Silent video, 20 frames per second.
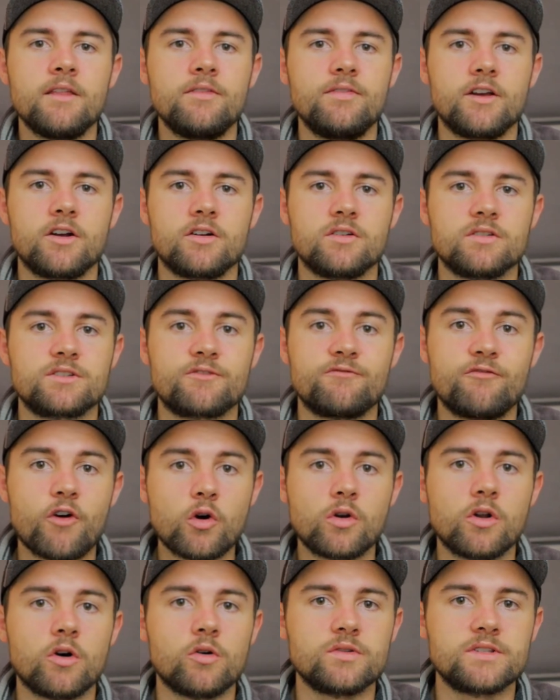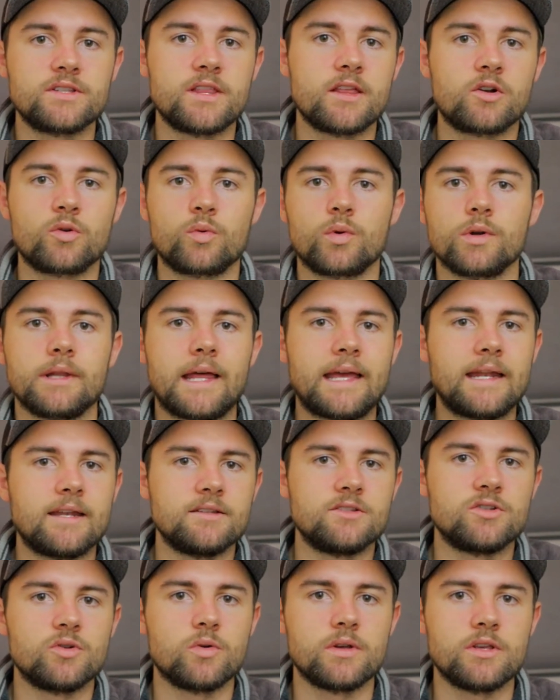there's photos that are
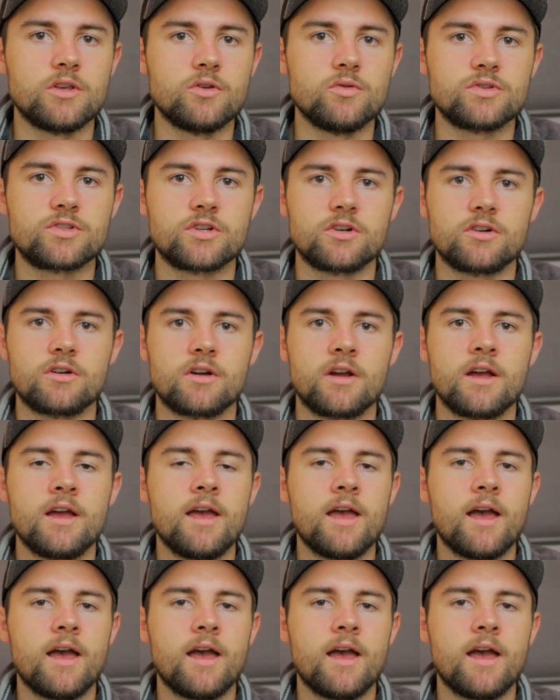related to a user,